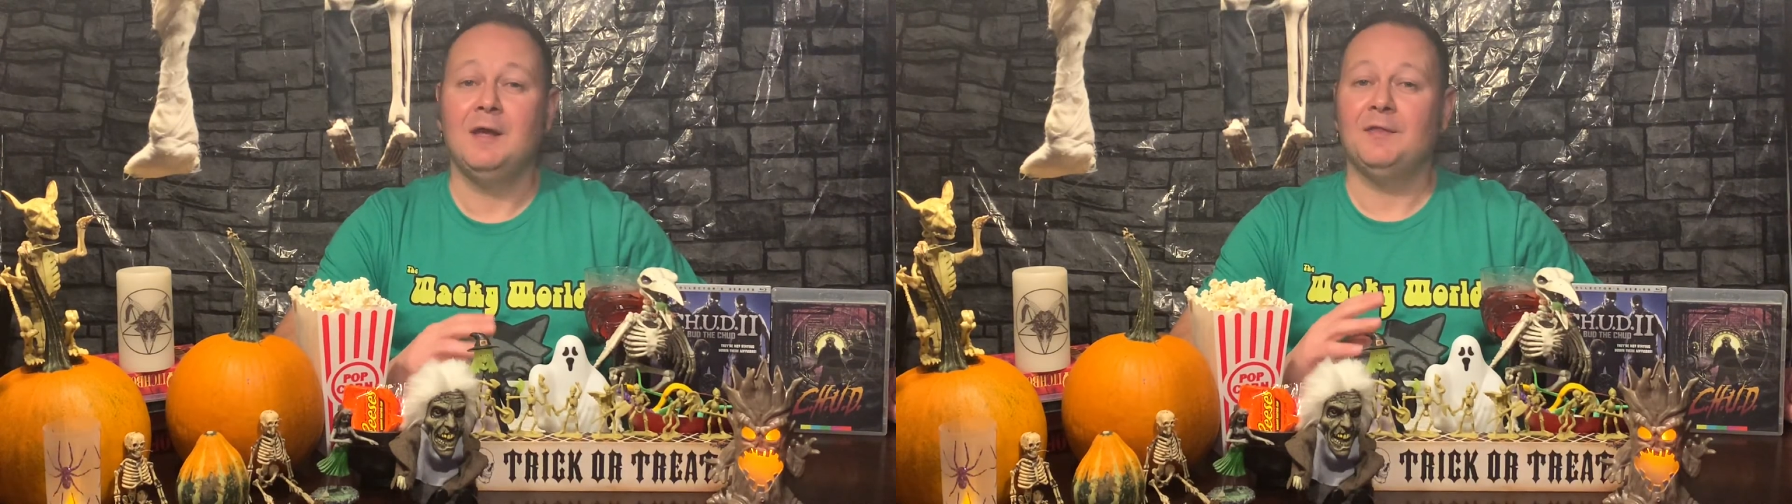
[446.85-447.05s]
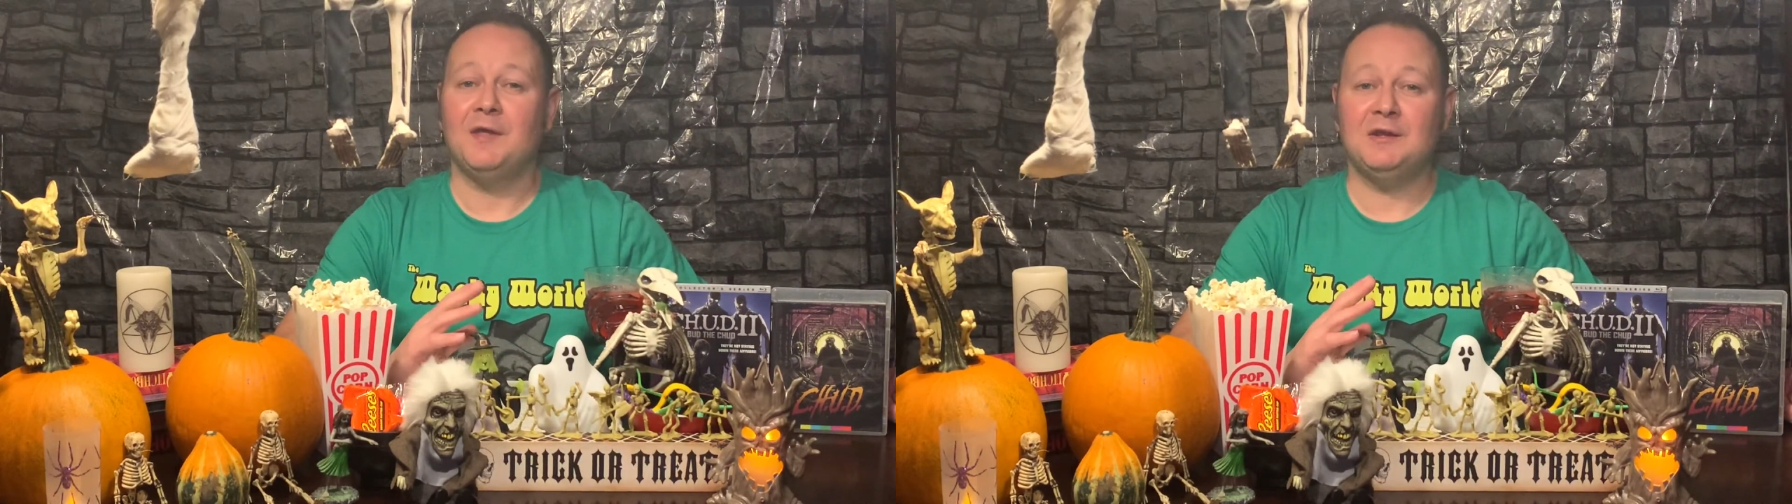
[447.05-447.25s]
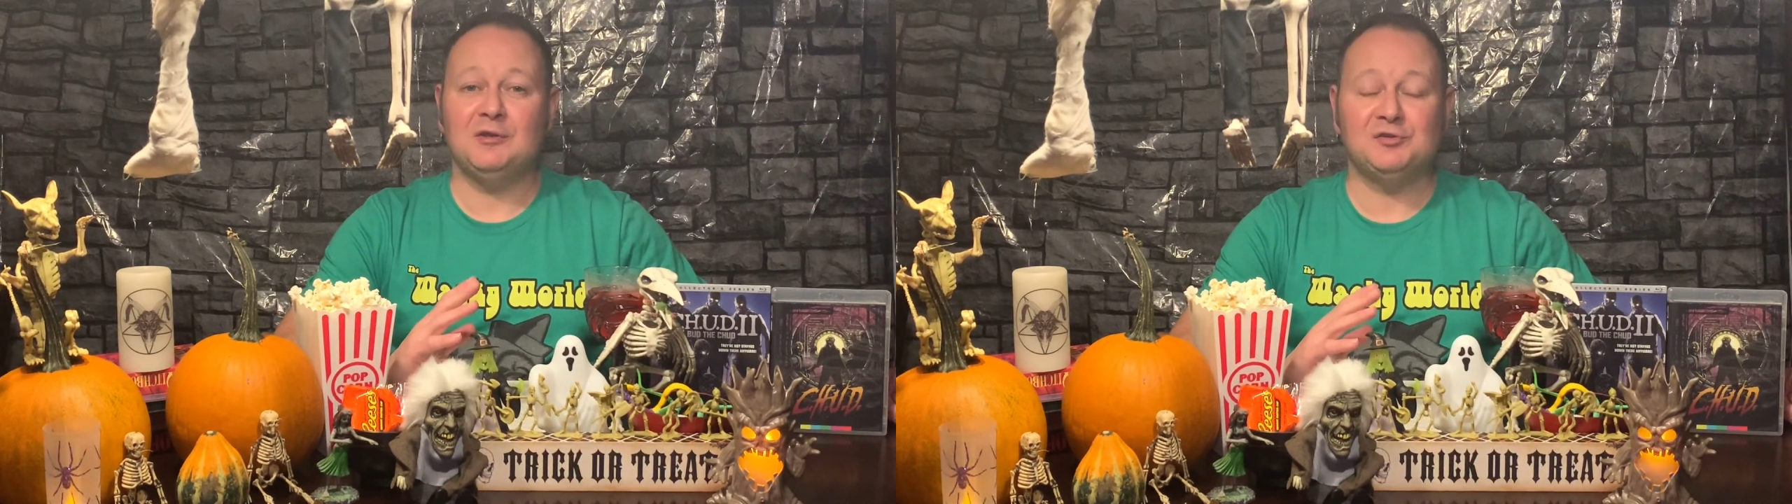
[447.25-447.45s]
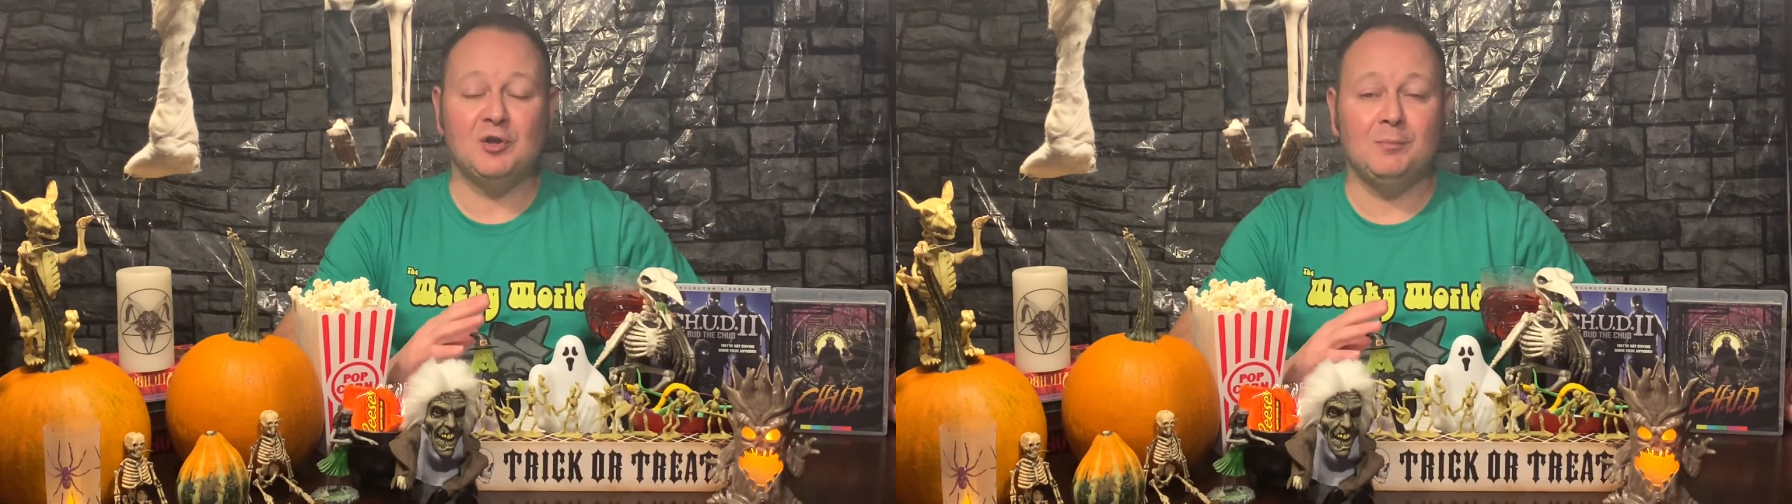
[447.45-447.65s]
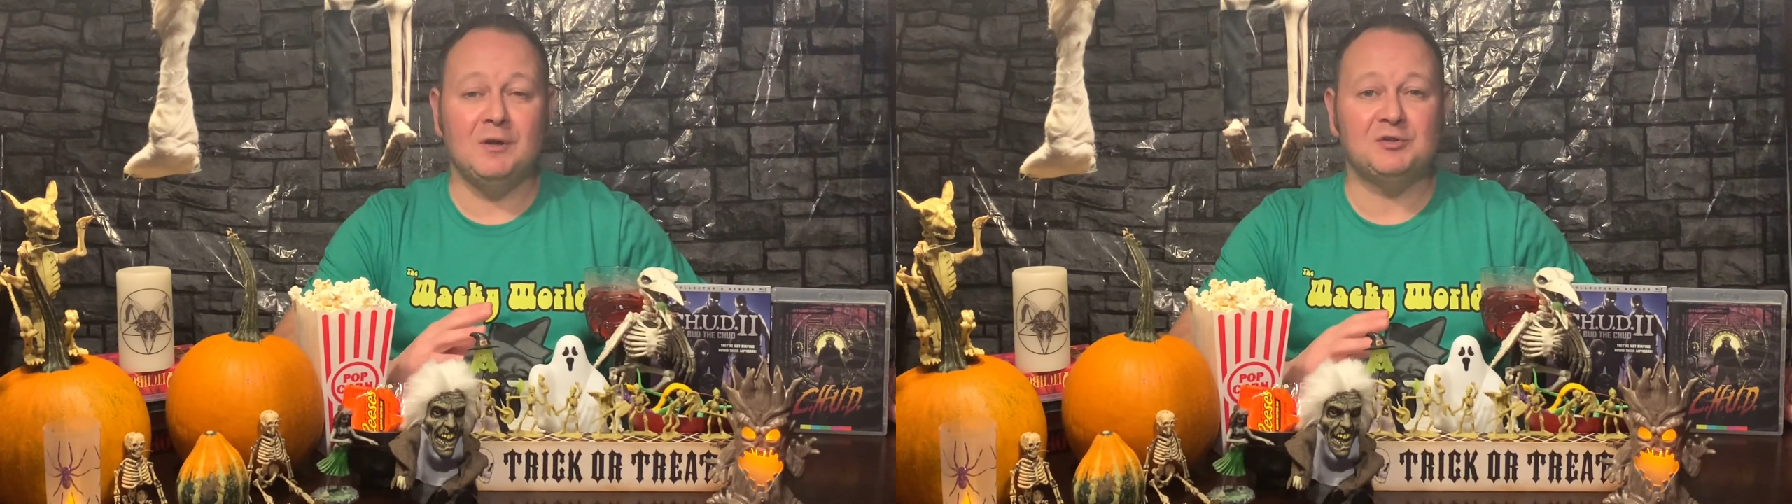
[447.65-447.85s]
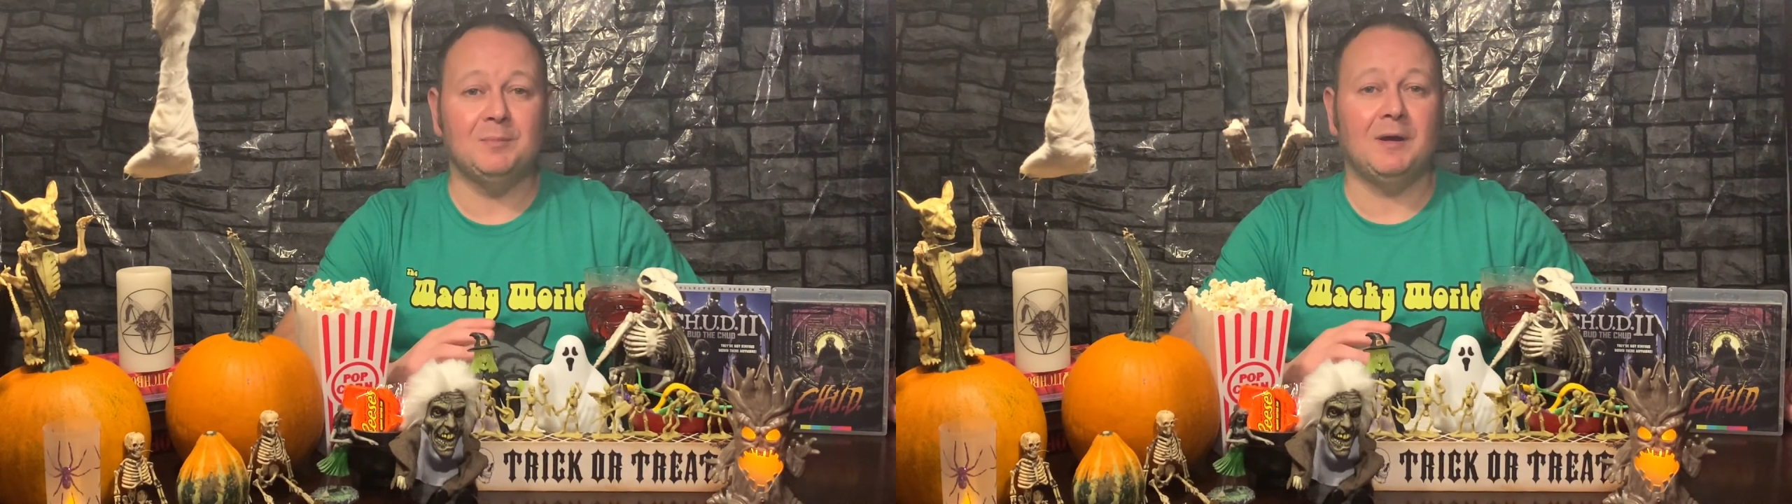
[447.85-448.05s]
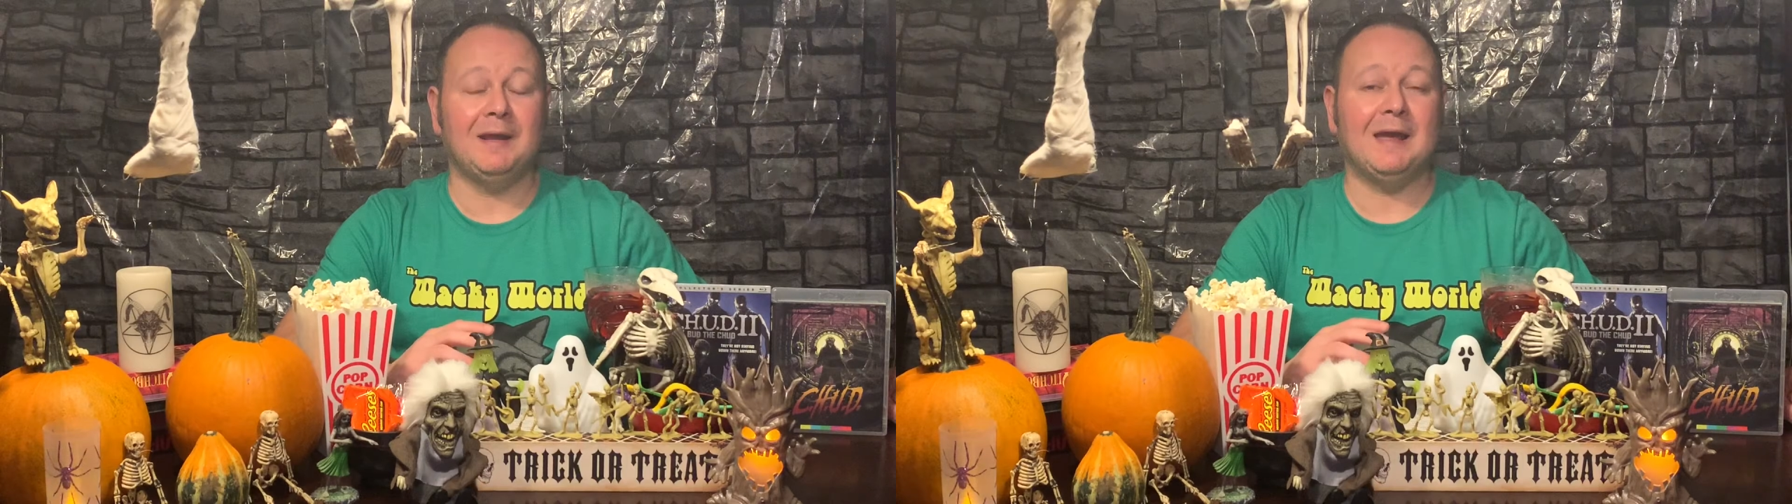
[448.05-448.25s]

Thank you so much, buddy.